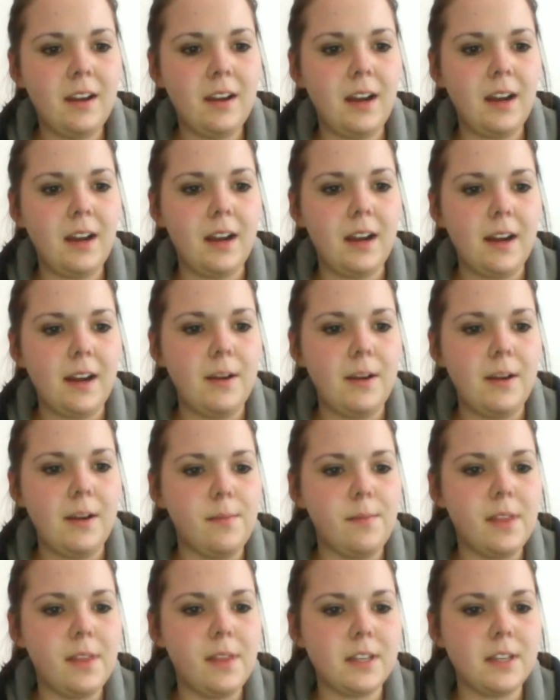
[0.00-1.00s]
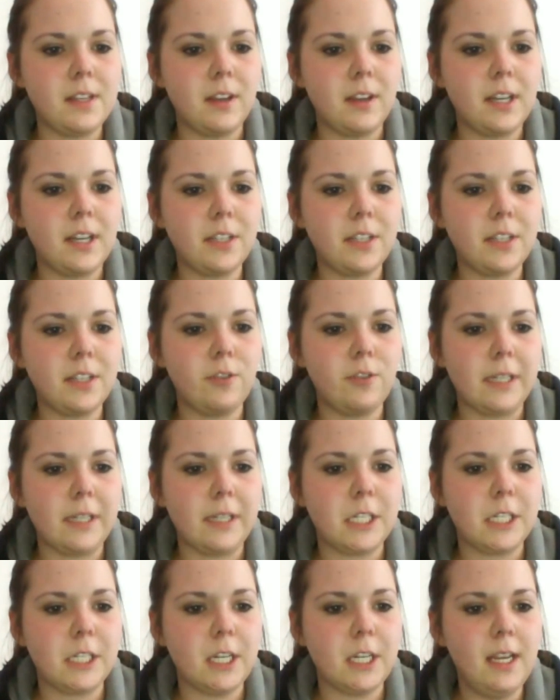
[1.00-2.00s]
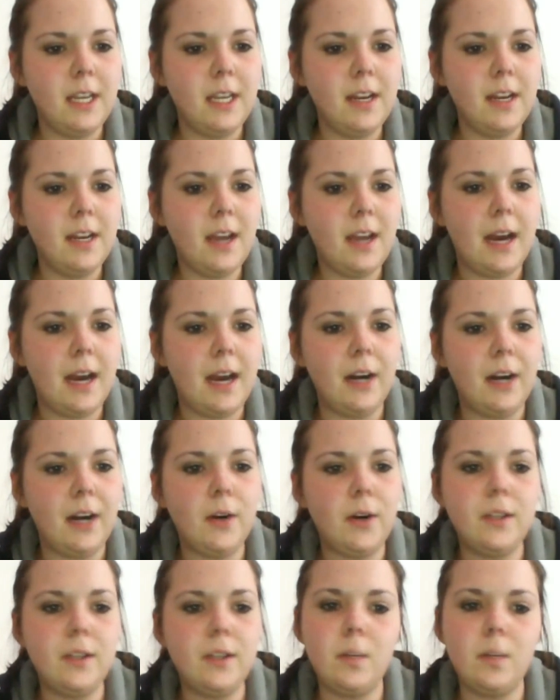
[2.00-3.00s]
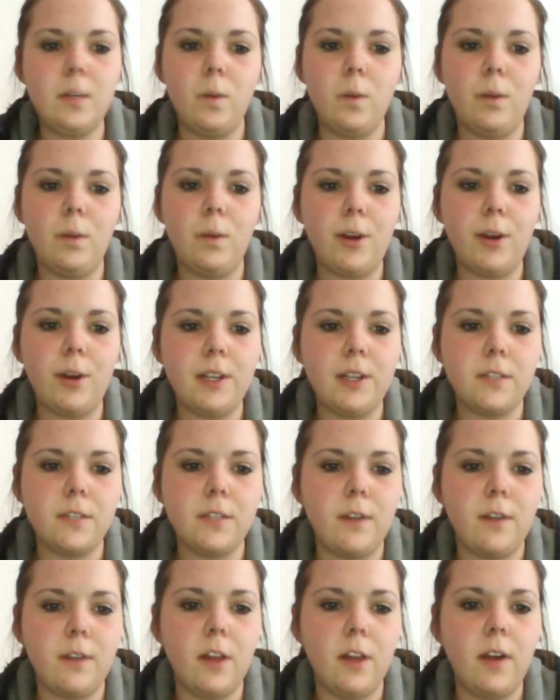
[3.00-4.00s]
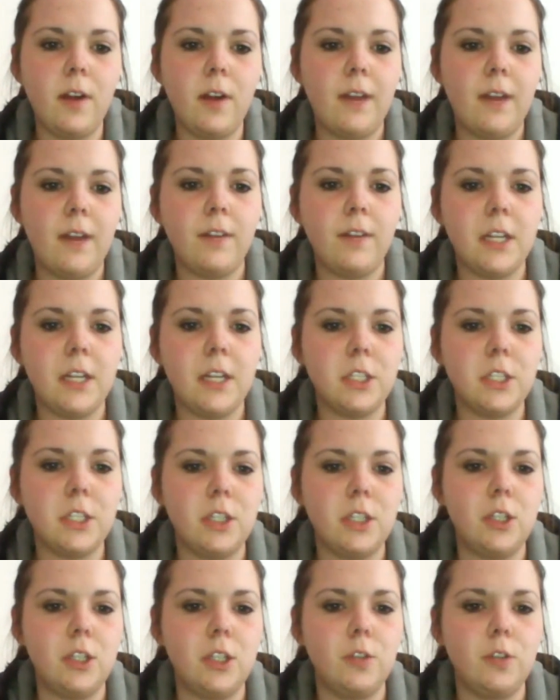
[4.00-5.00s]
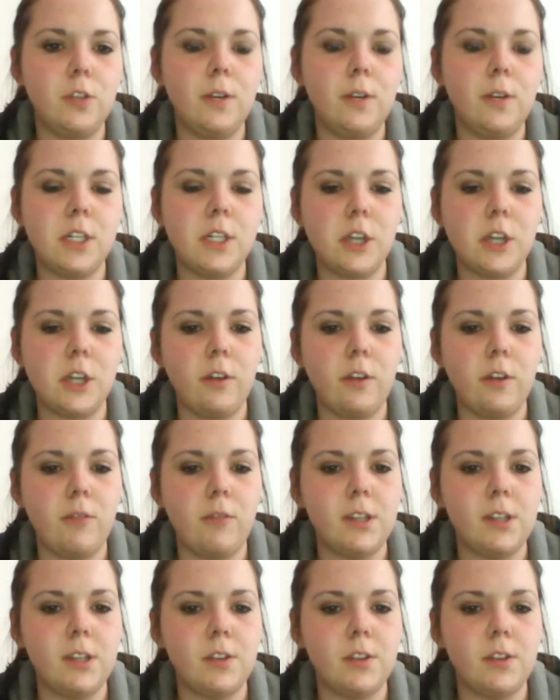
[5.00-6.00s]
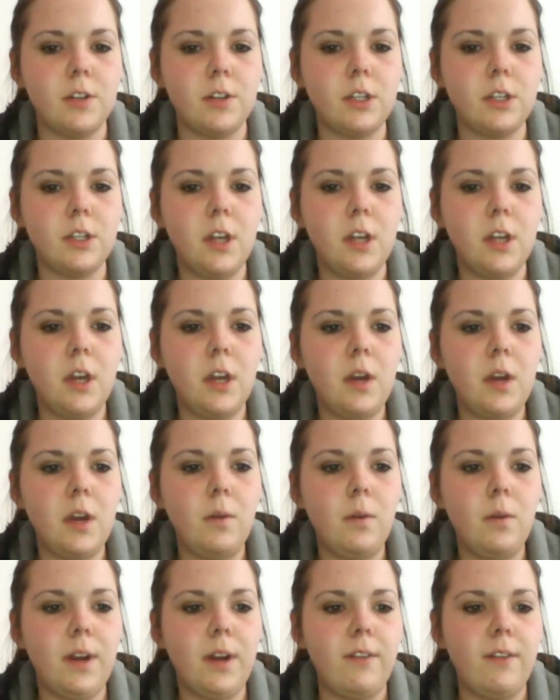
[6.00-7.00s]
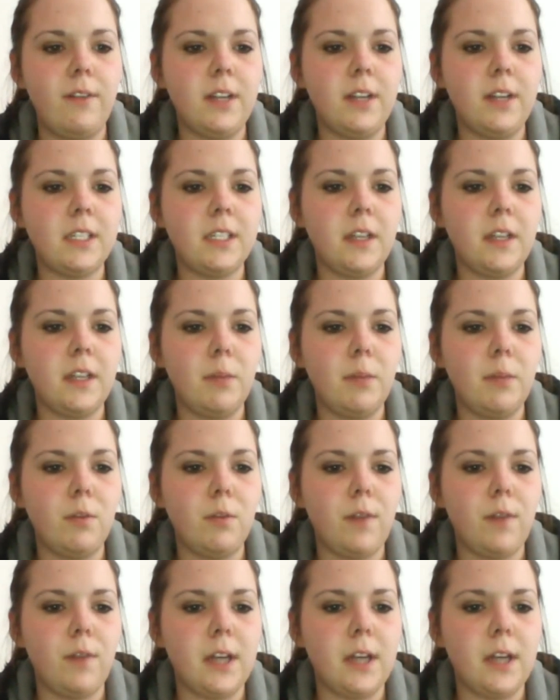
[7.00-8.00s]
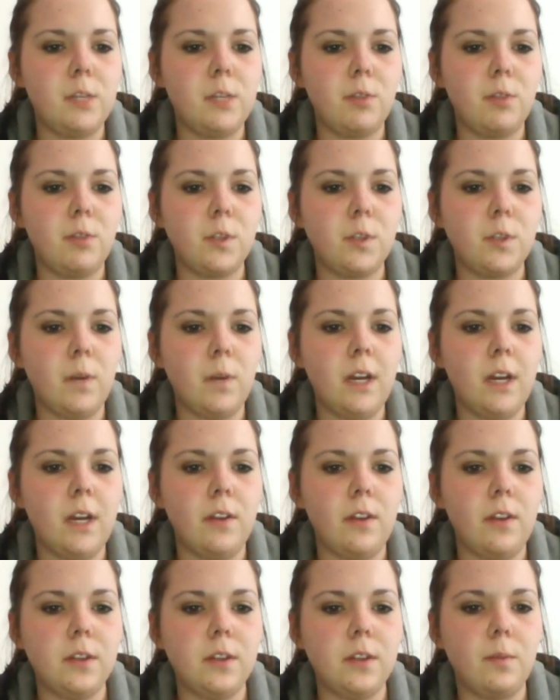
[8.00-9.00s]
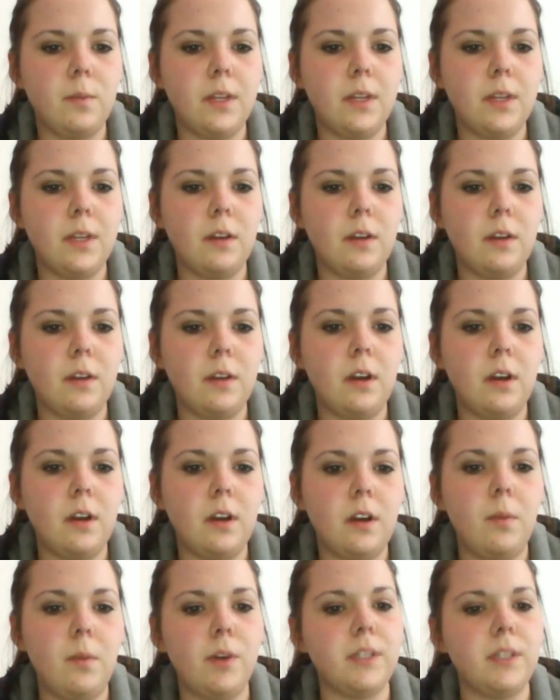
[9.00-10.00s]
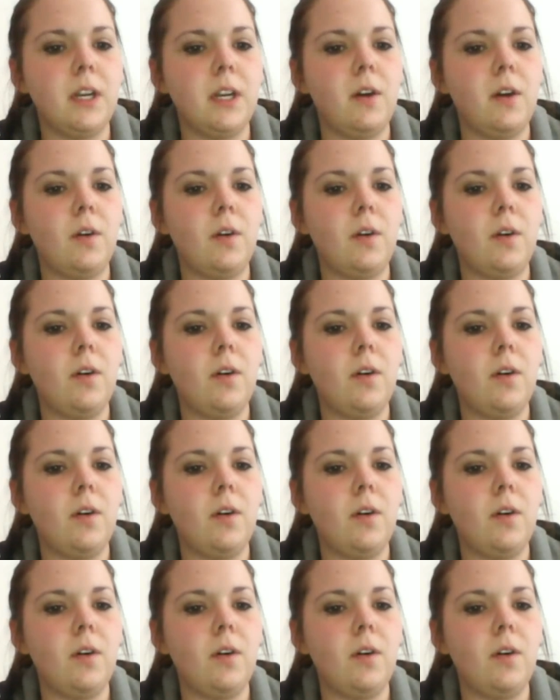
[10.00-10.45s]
Um, so the next question, how did Wilbur and his fellow advocates do and share their research? What evidence did they provide to persuade those op opposing,